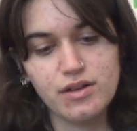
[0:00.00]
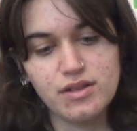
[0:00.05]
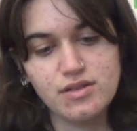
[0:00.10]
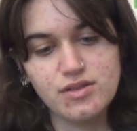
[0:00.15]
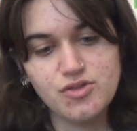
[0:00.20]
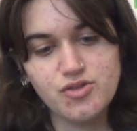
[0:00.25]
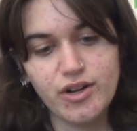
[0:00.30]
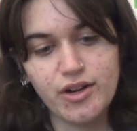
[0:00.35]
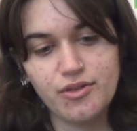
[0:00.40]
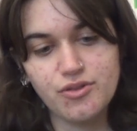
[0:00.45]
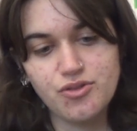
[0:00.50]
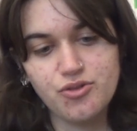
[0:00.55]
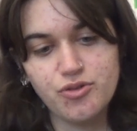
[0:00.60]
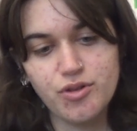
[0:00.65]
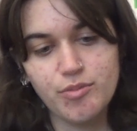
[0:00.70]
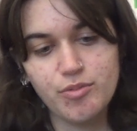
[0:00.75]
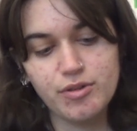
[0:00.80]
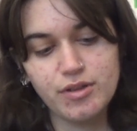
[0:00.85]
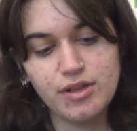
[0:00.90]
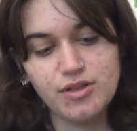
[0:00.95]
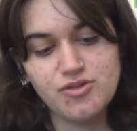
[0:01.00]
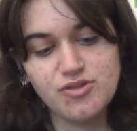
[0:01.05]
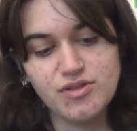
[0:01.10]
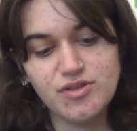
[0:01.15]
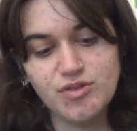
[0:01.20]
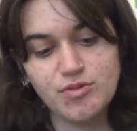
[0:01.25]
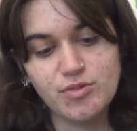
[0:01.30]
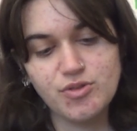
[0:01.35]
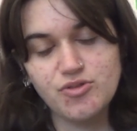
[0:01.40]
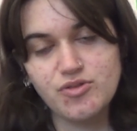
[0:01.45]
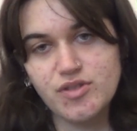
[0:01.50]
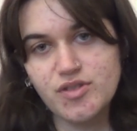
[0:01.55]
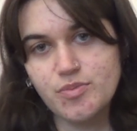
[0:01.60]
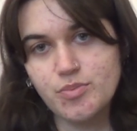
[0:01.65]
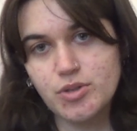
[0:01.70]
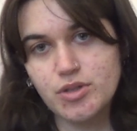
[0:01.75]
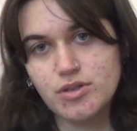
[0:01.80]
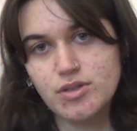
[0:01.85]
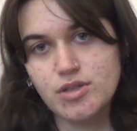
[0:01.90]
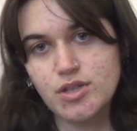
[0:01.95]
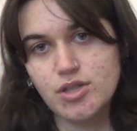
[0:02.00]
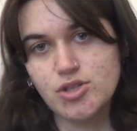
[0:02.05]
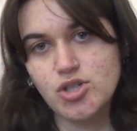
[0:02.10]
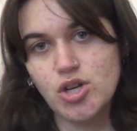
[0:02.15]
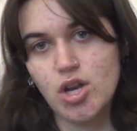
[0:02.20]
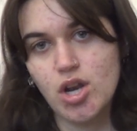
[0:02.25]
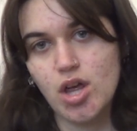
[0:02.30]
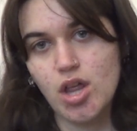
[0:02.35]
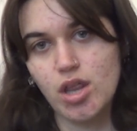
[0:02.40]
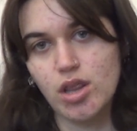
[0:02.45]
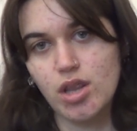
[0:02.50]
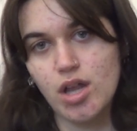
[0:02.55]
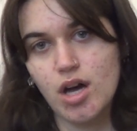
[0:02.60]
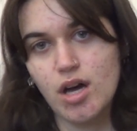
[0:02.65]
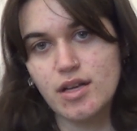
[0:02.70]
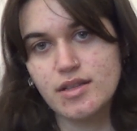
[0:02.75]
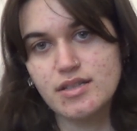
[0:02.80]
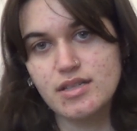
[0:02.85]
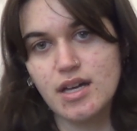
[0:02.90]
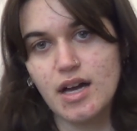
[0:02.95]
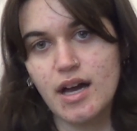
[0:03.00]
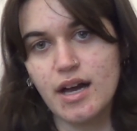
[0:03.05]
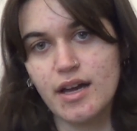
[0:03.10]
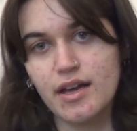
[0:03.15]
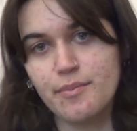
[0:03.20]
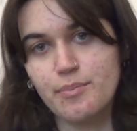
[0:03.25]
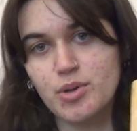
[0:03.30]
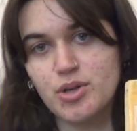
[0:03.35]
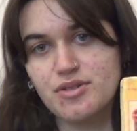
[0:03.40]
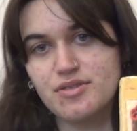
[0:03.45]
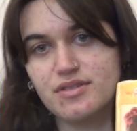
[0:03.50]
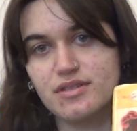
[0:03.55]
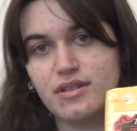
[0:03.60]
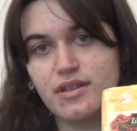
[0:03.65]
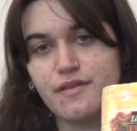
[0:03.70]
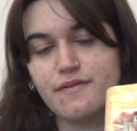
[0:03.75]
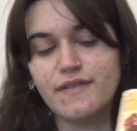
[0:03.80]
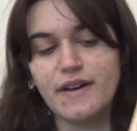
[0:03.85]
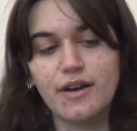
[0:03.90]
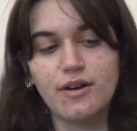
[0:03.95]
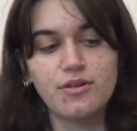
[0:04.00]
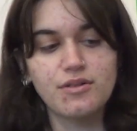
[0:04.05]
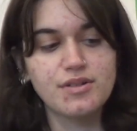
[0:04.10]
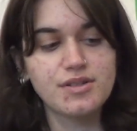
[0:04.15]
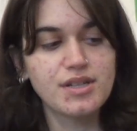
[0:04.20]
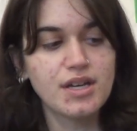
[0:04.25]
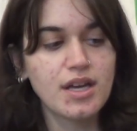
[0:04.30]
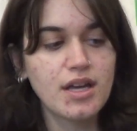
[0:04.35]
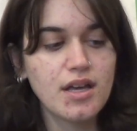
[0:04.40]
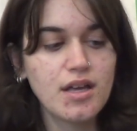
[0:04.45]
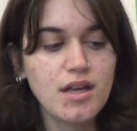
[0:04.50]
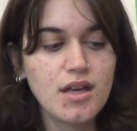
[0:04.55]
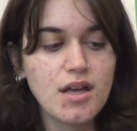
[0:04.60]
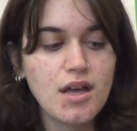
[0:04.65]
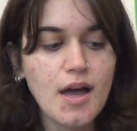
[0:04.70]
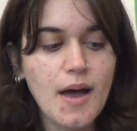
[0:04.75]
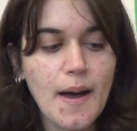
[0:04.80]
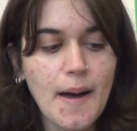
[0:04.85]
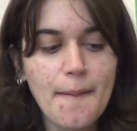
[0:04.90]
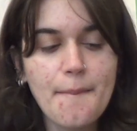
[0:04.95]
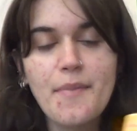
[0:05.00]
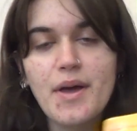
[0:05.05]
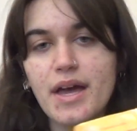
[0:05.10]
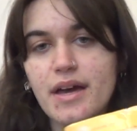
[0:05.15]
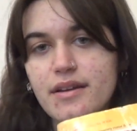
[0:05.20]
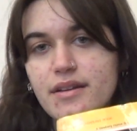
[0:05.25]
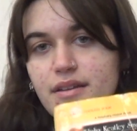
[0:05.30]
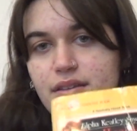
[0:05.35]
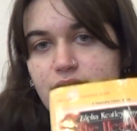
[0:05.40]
its trials and tribulations, which these books touch on a lot. I personally found Amanda,